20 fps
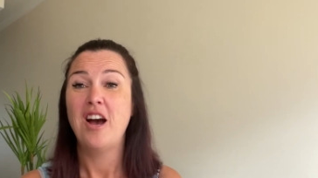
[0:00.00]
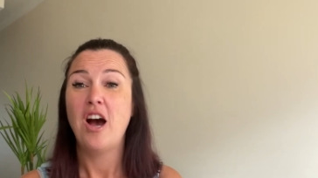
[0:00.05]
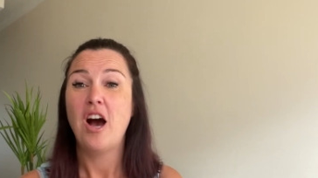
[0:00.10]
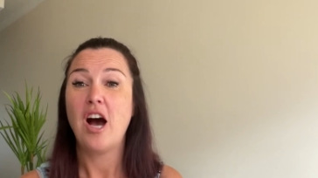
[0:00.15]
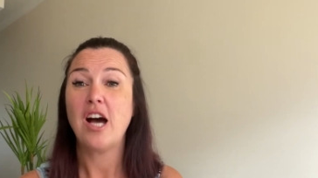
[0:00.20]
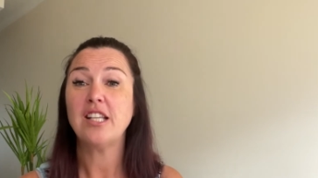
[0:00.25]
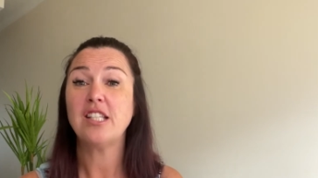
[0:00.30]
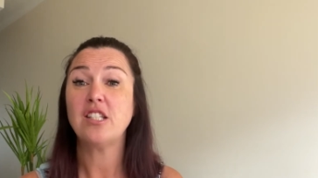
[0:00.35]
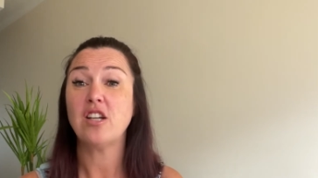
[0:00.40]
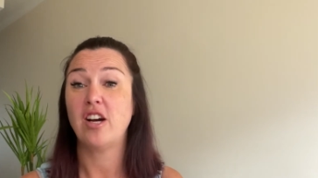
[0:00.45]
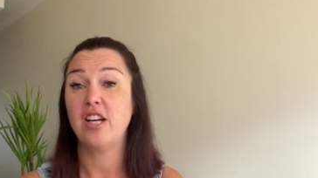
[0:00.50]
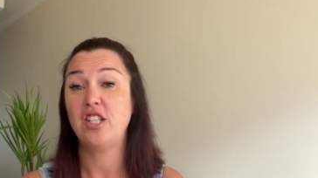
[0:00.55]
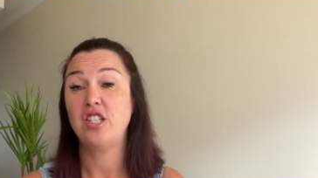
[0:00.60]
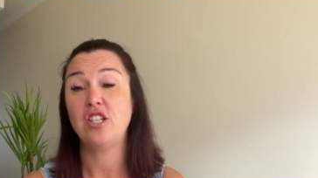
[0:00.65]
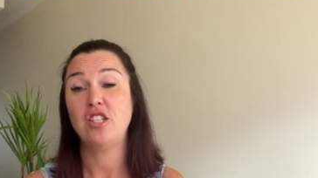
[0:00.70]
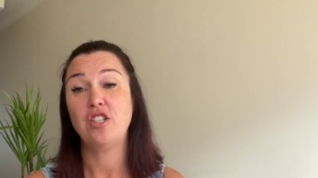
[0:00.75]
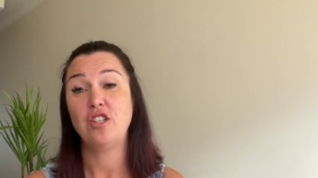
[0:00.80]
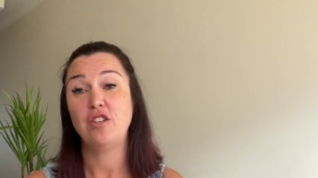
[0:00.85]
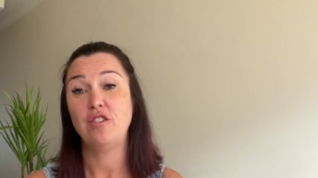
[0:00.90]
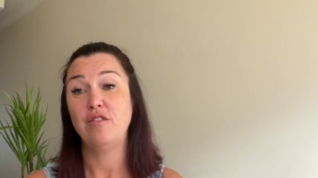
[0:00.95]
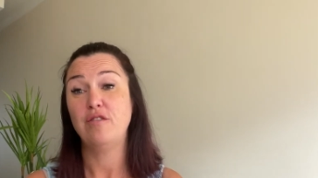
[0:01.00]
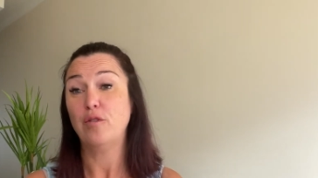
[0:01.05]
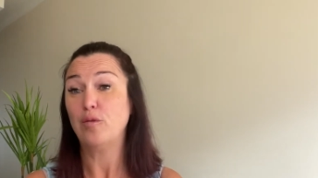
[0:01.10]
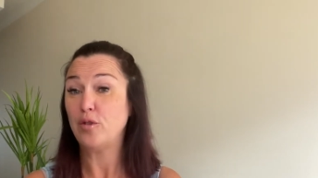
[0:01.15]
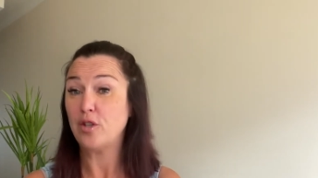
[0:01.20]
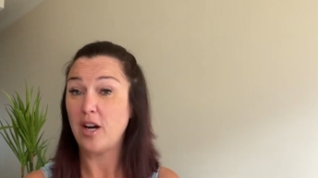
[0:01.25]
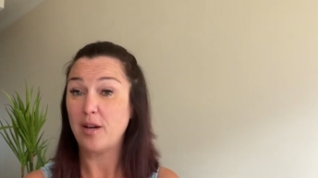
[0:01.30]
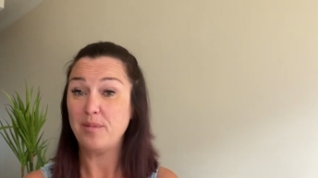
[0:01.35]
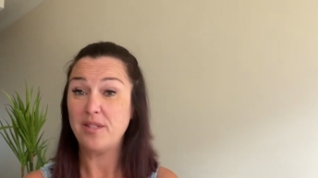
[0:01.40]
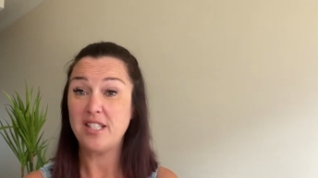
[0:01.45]
I started to do full
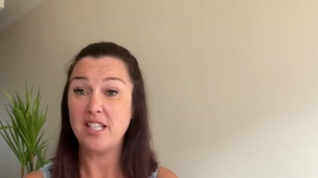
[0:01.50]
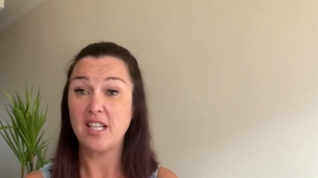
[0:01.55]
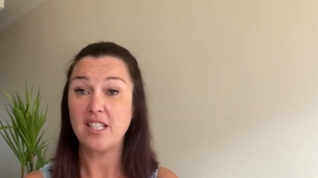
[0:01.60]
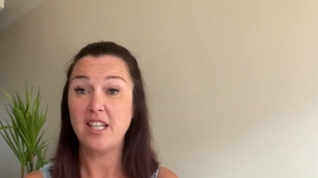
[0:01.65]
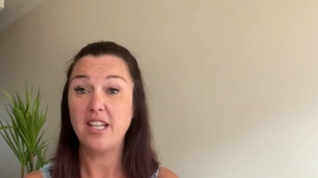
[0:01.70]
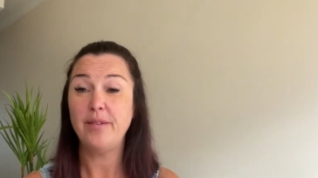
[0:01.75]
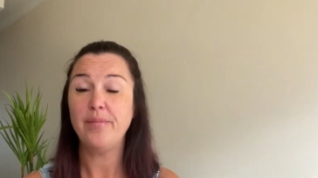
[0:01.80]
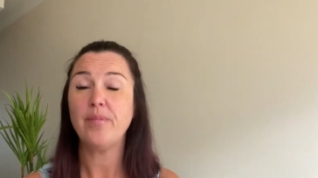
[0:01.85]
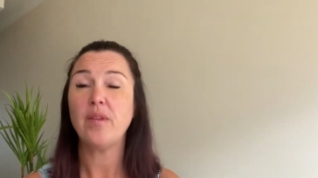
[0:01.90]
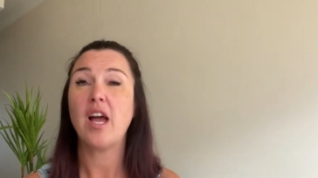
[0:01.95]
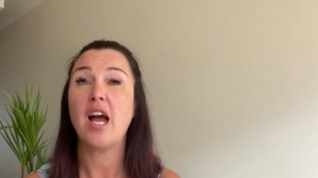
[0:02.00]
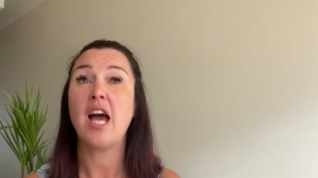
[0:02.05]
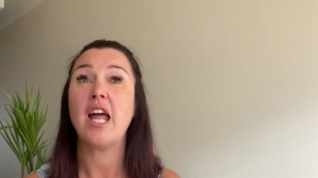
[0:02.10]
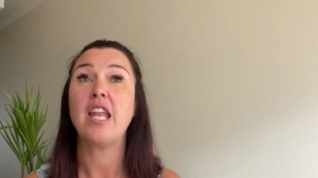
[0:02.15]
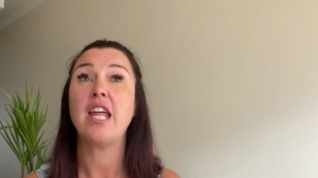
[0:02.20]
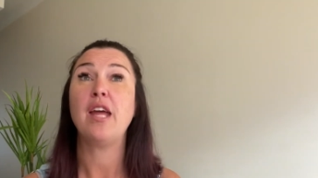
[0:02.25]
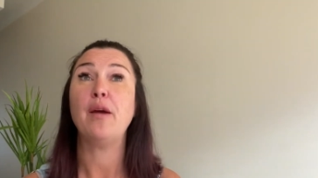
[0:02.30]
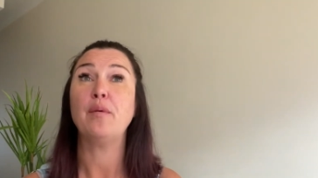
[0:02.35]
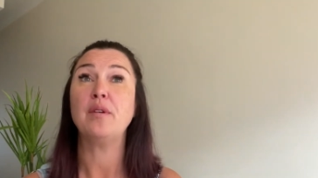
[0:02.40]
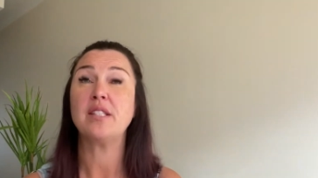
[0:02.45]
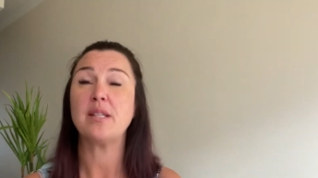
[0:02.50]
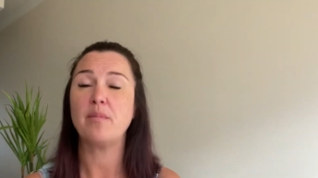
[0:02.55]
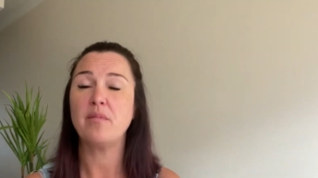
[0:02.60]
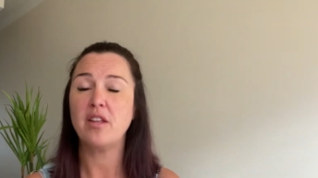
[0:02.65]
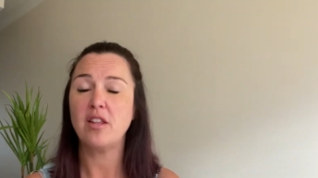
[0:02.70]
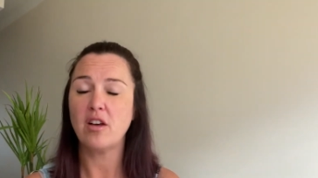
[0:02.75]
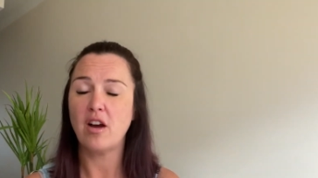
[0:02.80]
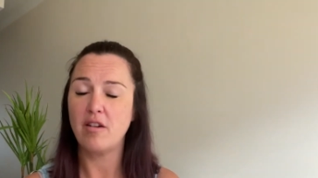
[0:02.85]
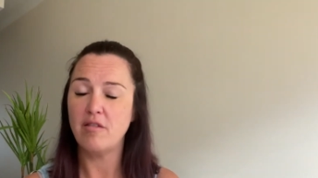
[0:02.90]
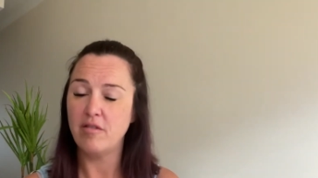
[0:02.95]
time study, and it was
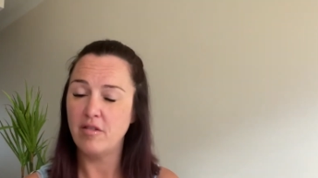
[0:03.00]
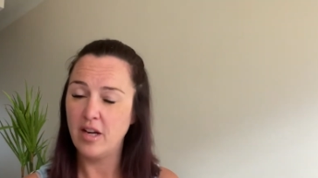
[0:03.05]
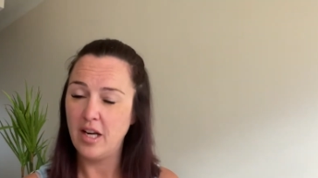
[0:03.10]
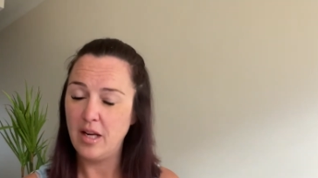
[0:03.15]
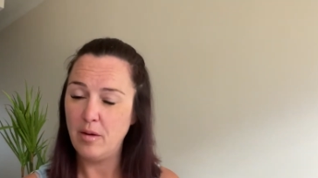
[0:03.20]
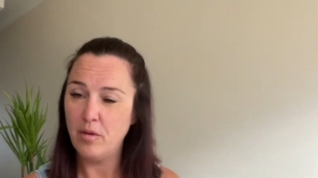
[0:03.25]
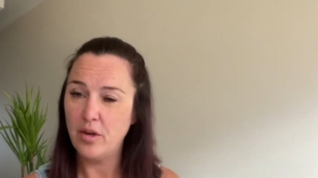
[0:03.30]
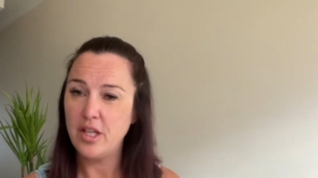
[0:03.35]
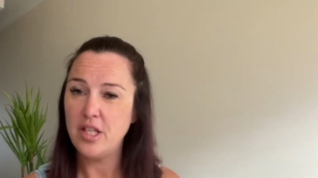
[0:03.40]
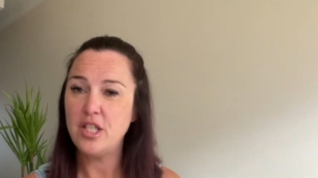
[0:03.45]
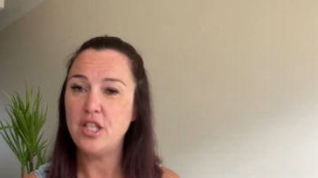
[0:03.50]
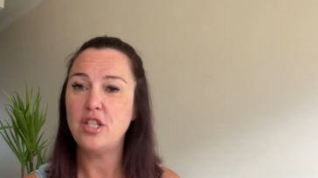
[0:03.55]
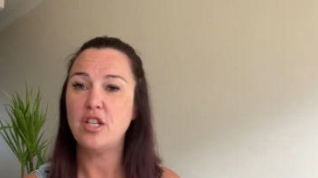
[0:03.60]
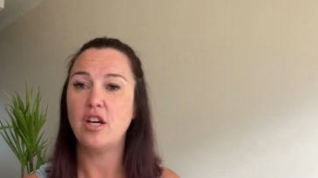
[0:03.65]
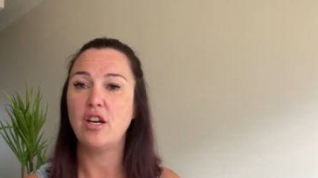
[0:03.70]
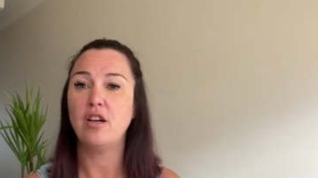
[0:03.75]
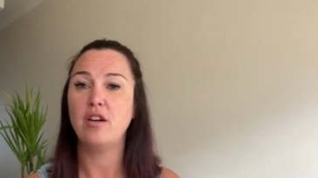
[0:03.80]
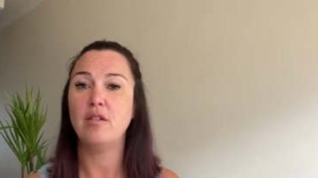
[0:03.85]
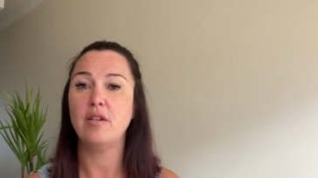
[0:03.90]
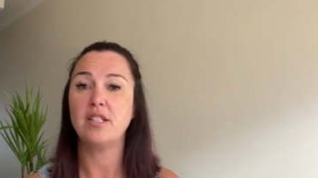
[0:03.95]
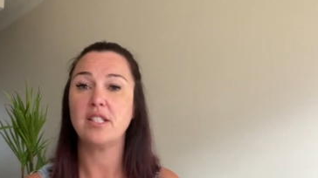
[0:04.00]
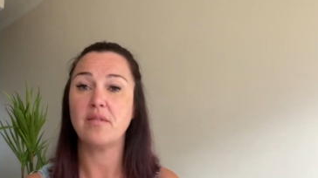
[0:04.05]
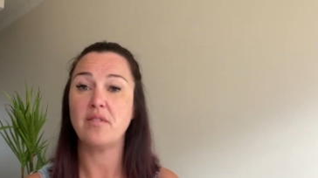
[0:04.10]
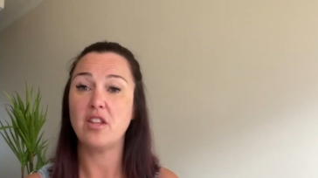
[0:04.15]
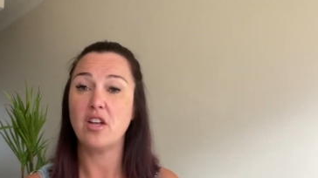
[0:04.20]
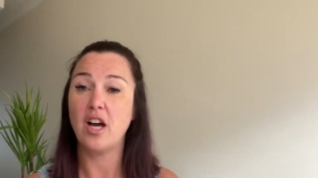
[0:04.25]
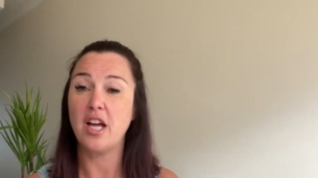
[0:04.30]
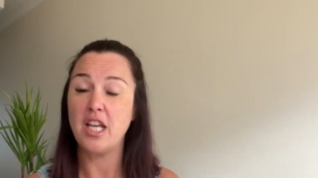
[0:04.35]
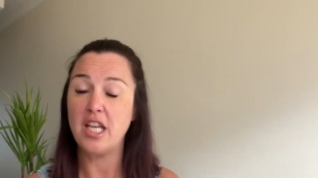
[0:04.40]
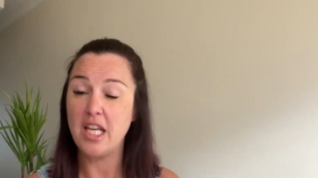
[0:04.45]
something that I really wanted to do. It's something
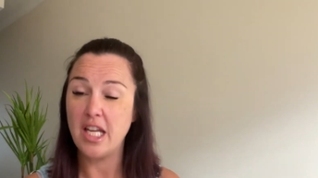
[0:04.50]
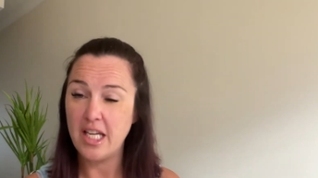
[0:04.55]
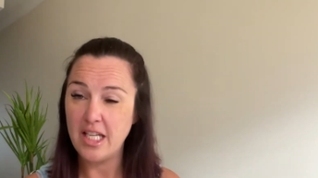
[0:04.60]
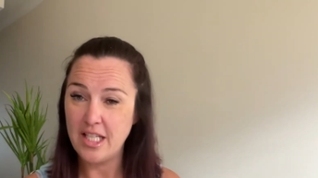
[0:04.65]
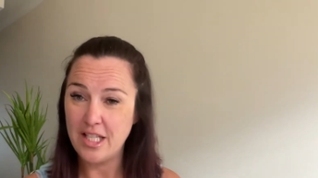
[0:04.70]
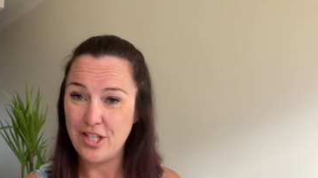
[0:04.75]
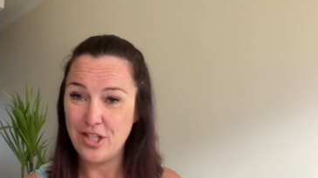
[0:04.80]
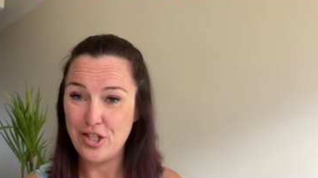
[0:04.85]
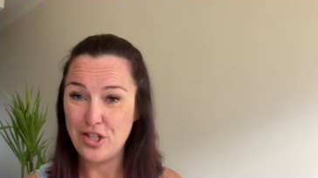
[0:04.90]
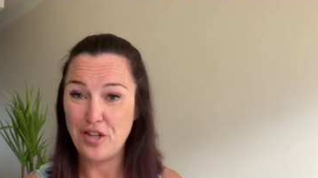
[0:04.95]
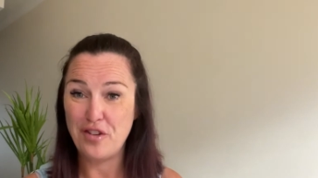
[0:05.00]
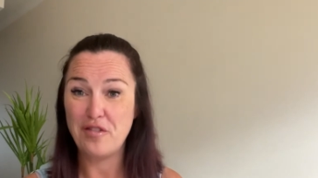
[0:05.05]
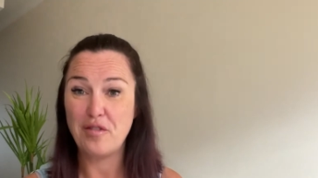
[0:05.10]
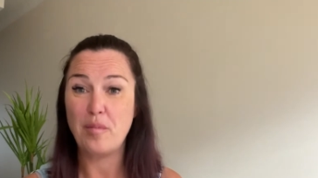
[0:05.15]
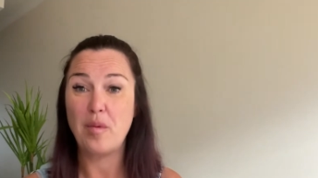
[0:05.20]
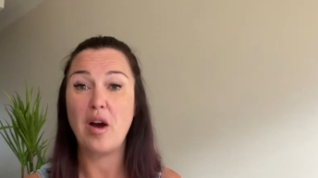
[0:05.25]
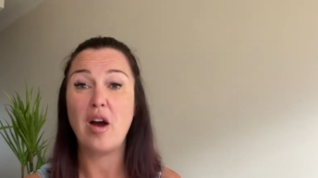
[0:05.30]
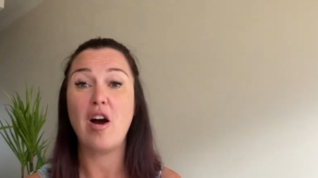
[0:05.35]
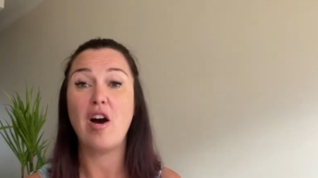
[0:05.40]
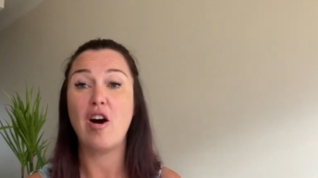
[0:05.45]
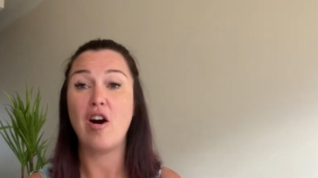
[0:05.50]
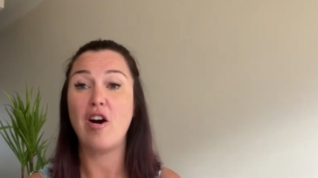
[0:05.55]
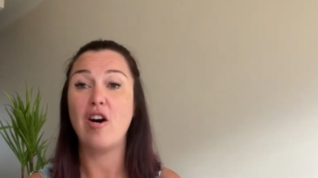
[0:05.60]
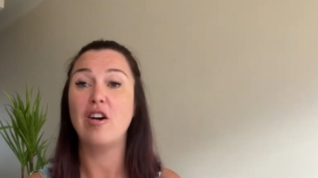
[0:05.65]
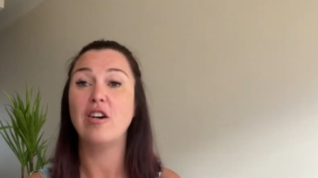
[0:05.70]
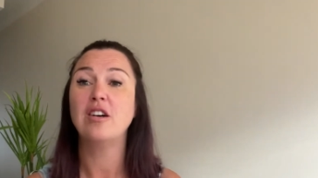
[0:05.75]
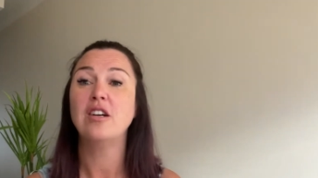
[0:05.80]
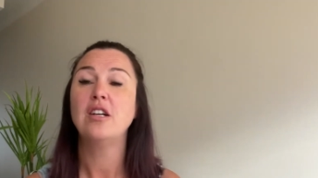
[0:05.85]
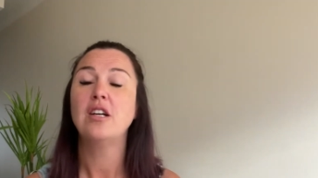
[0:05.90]
that I needed to do for my heart.